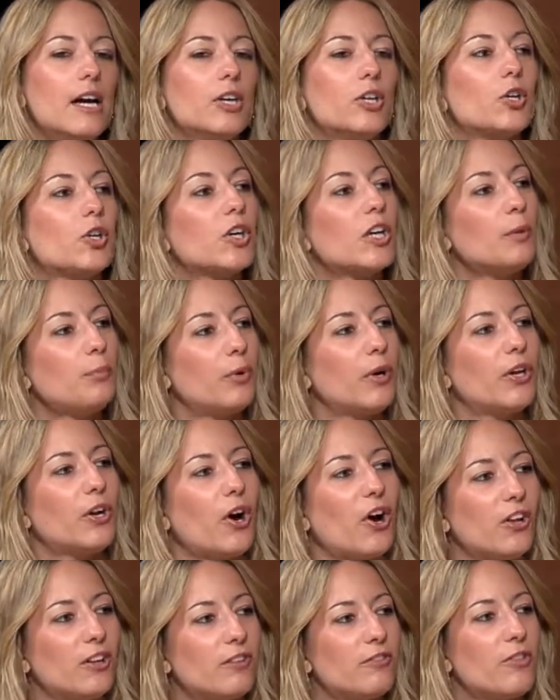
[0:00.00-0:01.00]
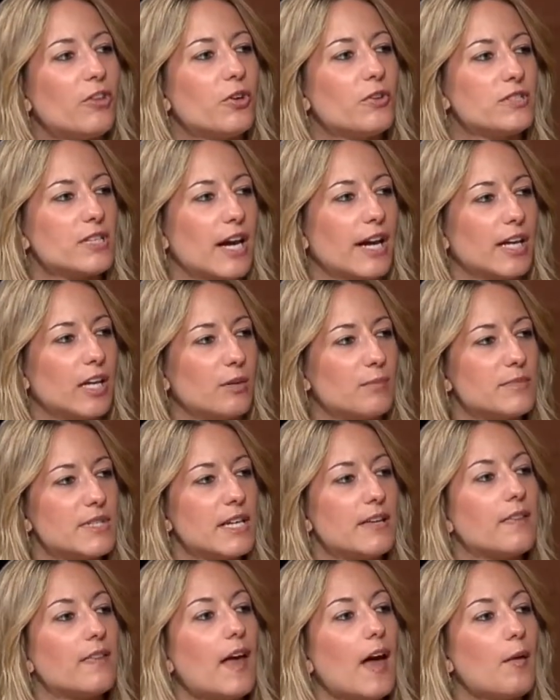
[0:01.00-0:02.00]
You're going to put all of those items
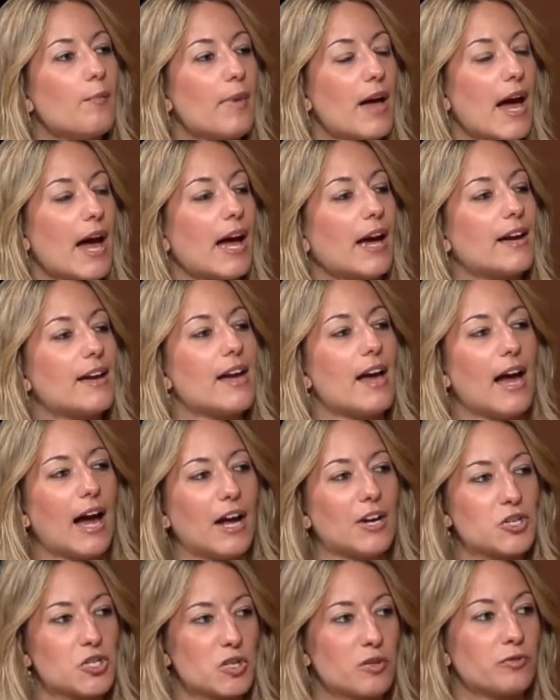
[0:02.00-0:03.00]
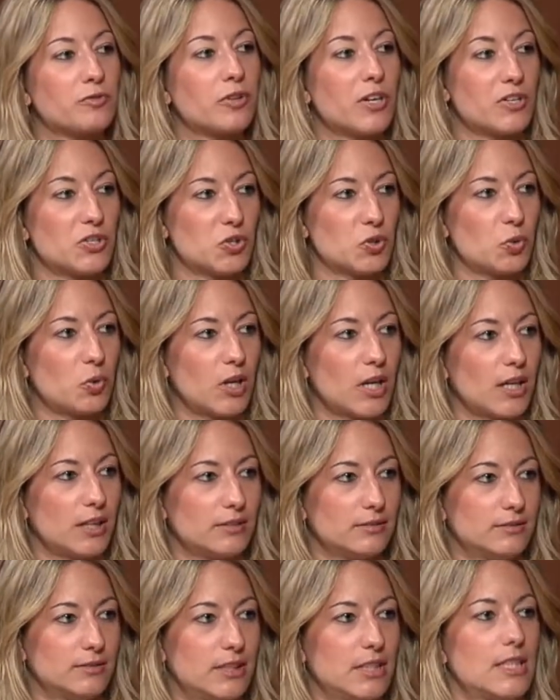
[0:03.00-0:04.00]
in that bag at your front door.
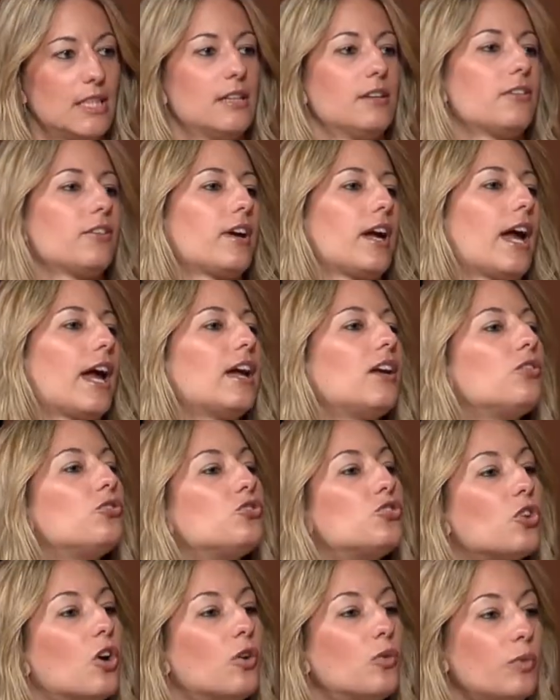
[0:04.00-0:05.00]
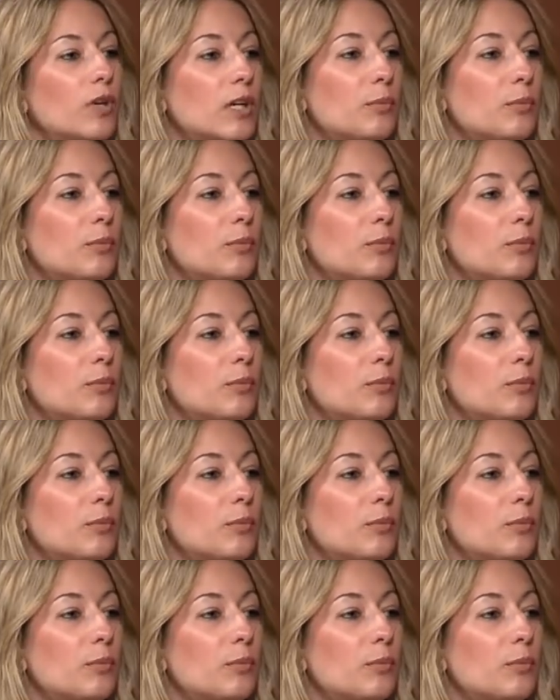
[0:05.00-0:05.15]
Okay, you don't want to